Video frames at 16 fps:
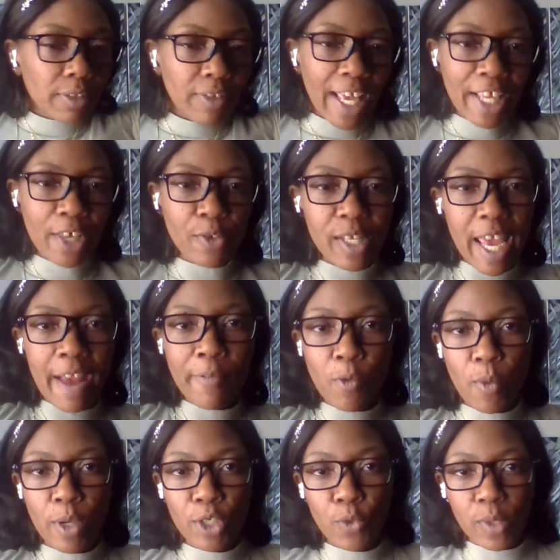Thank you to
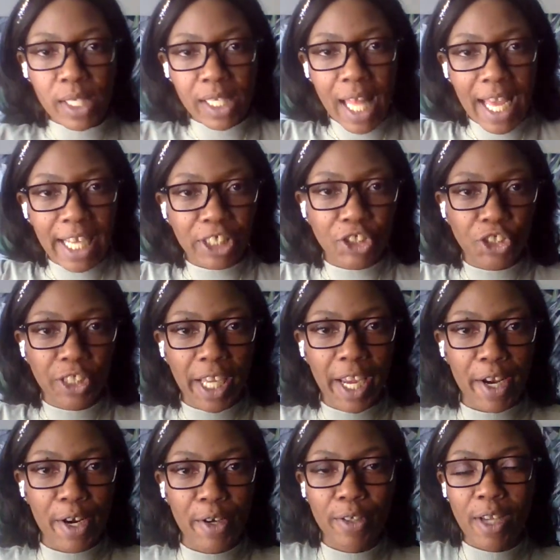everyone who has liked,
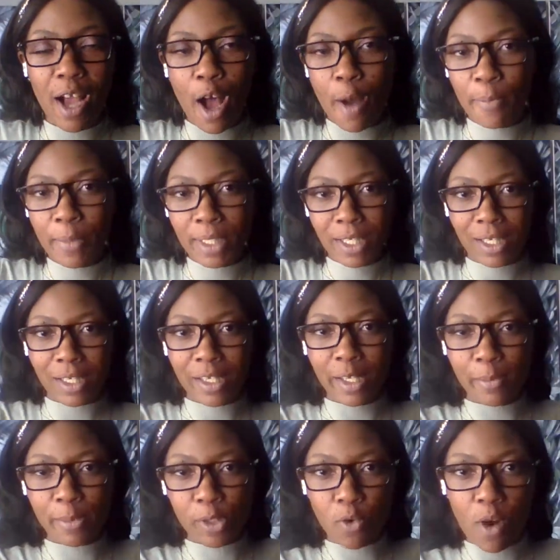shared, commented,
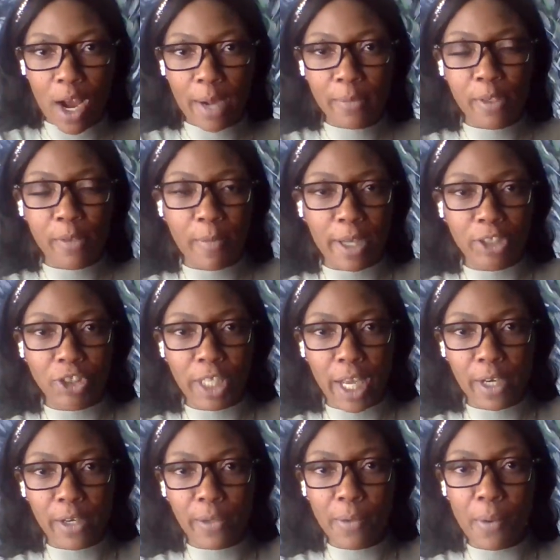subscribed to my
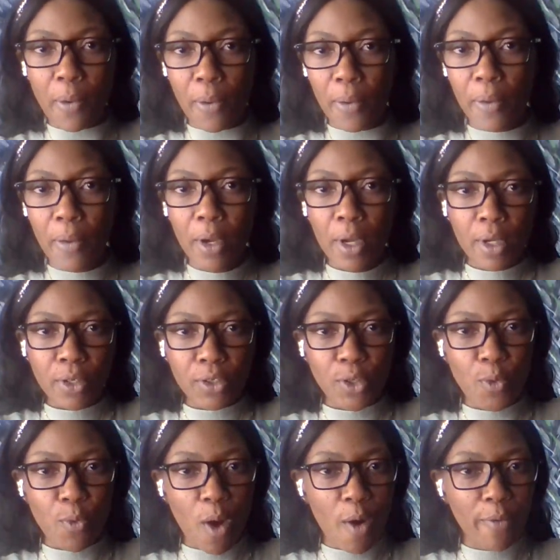channel.
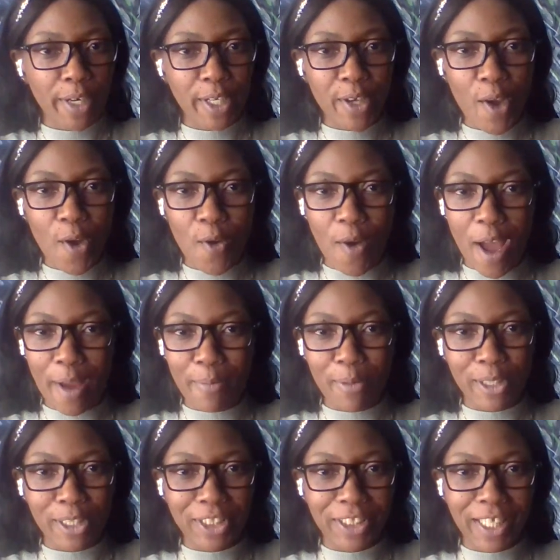You already know I
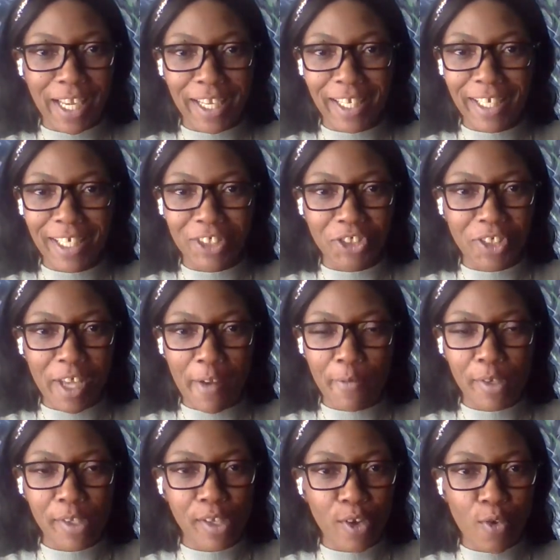appreciate each and
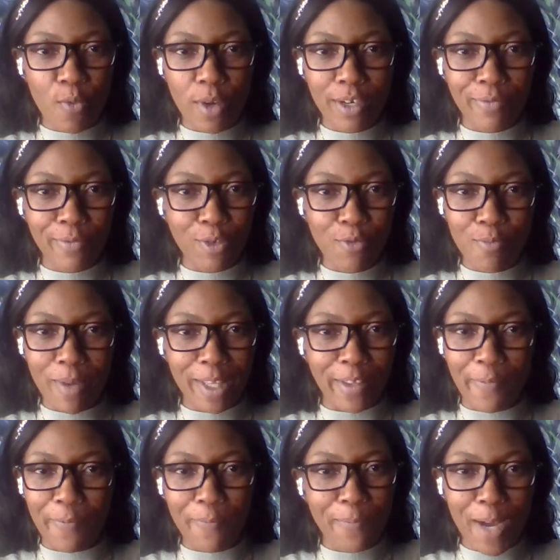every single one of you
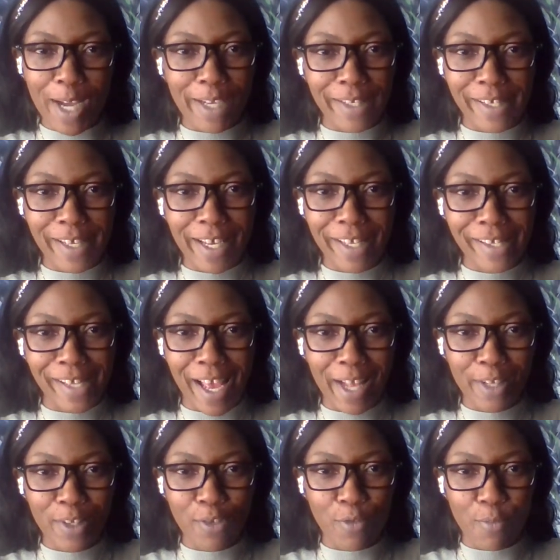motherfuckers. Yes,
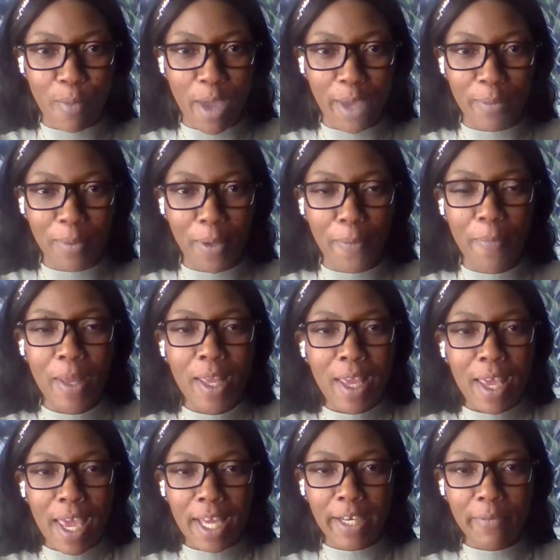I do, baby.
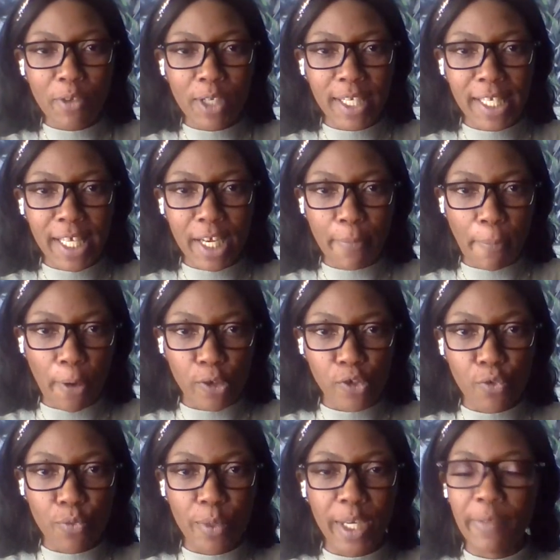And if you need to get a
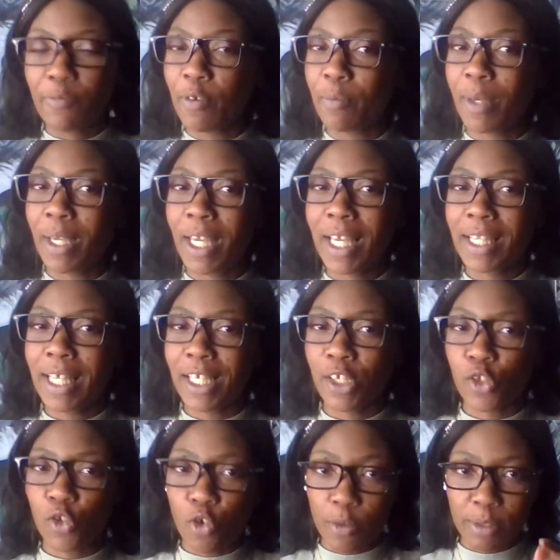personal reading from me, hit that
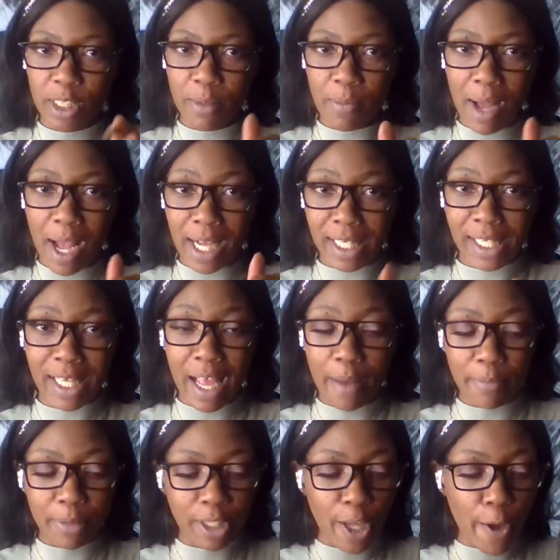description box
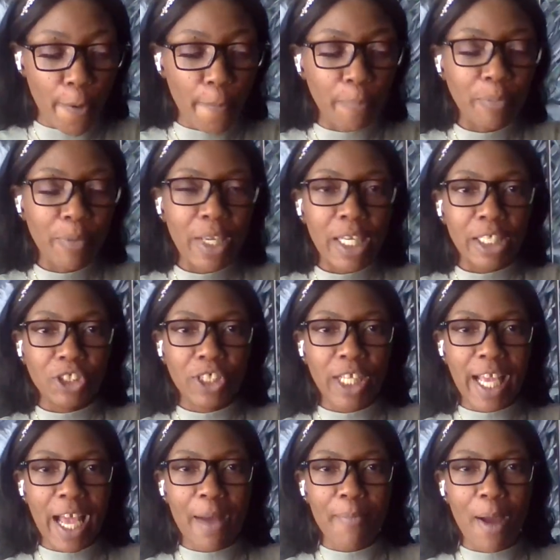down below.
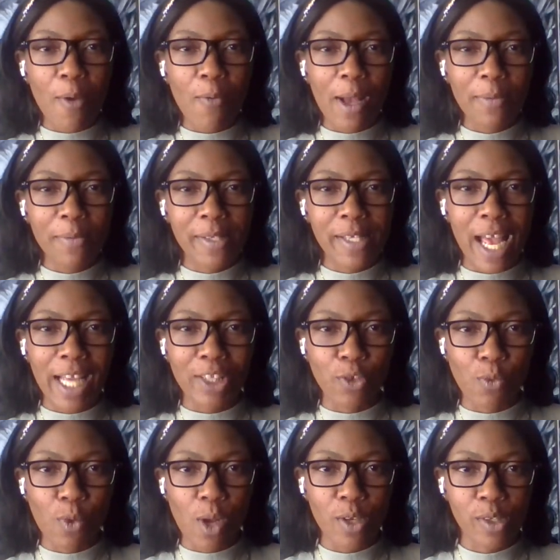Check out my website,
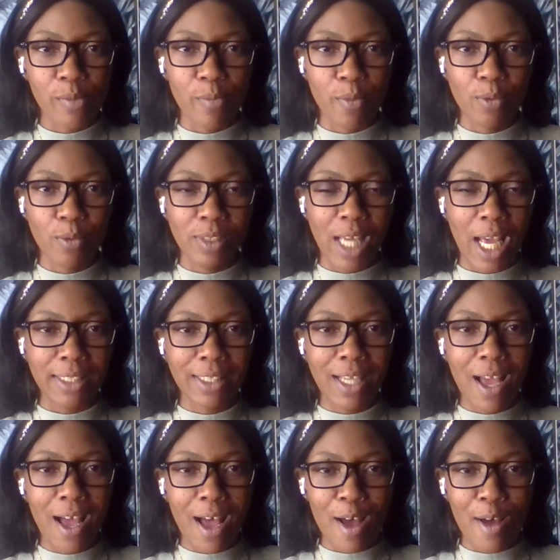
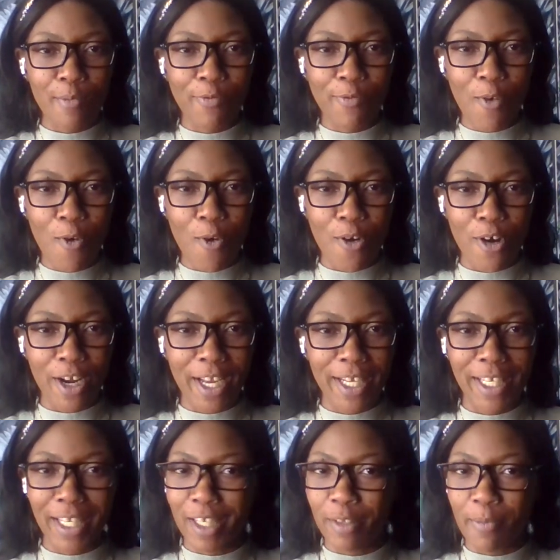laurelsmoon.com, for
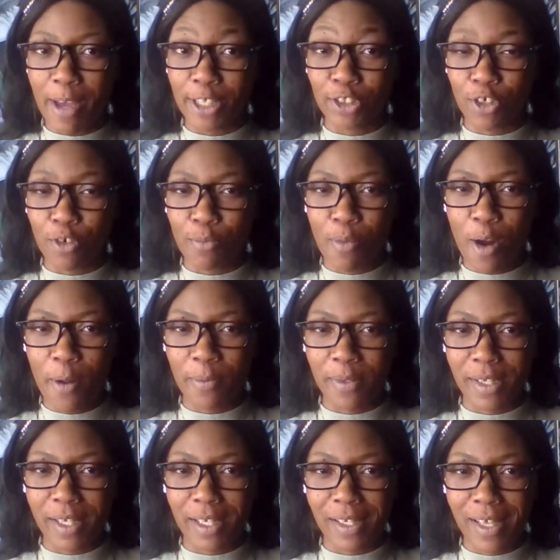any other magical
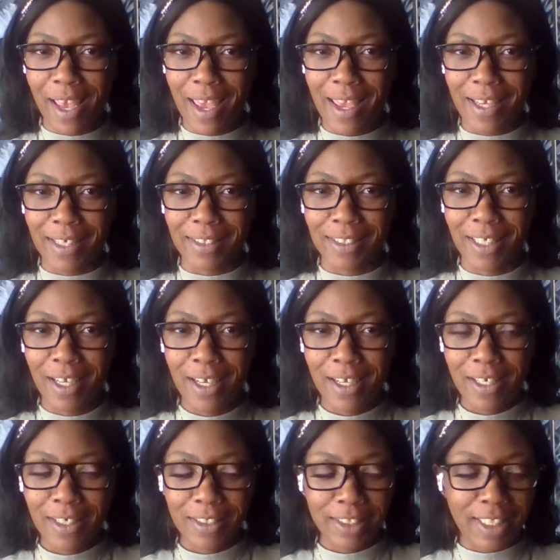purposes. And
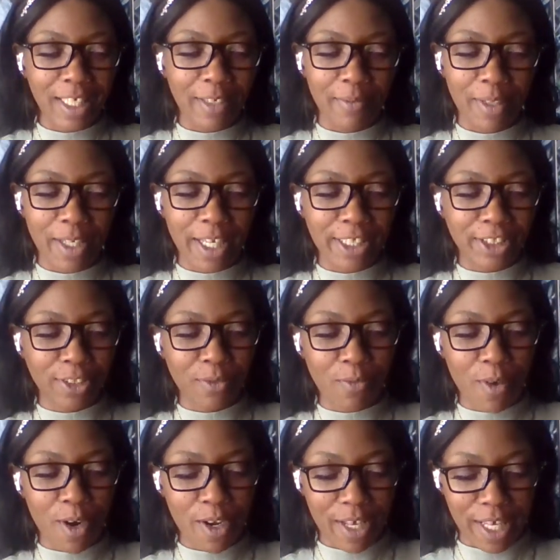
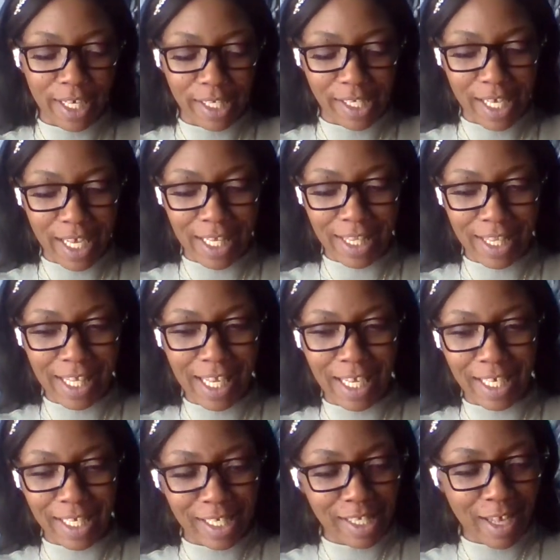divination workings and
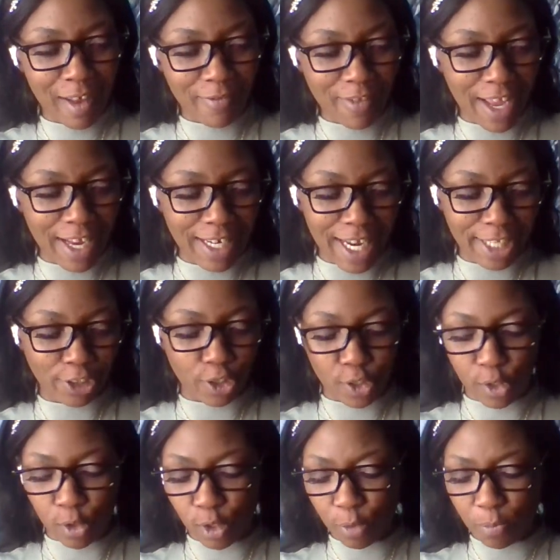things of that nature.
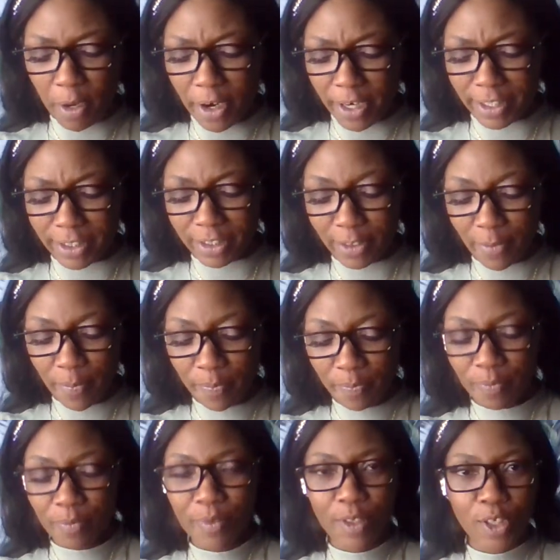So spirit,
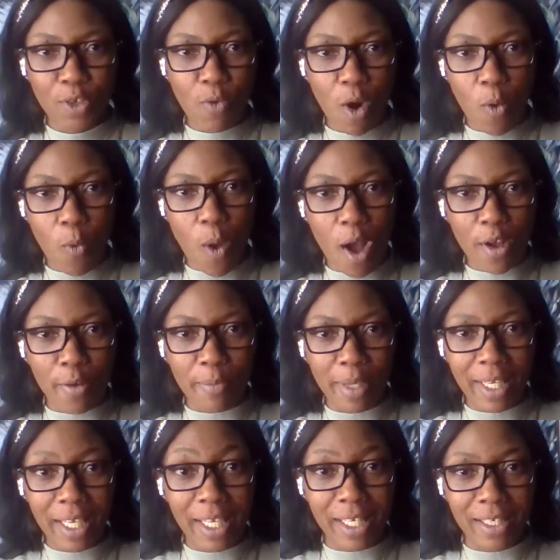you are welcome
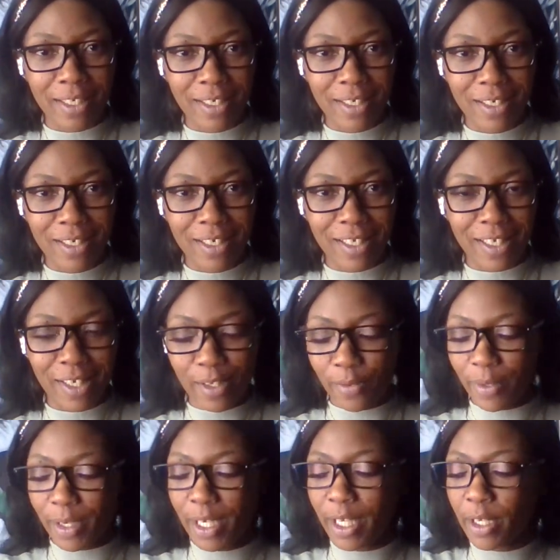in to
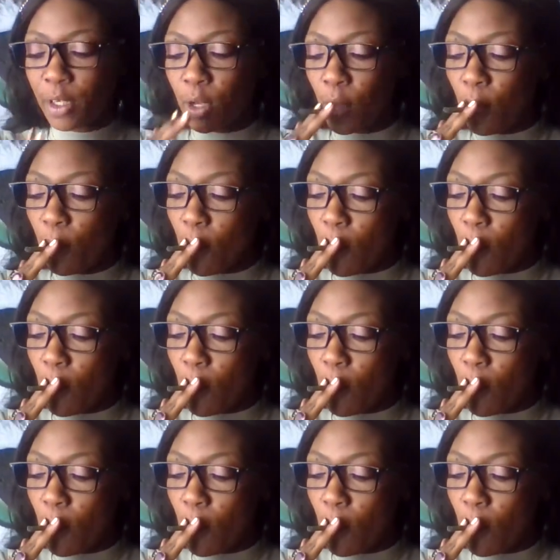this reading.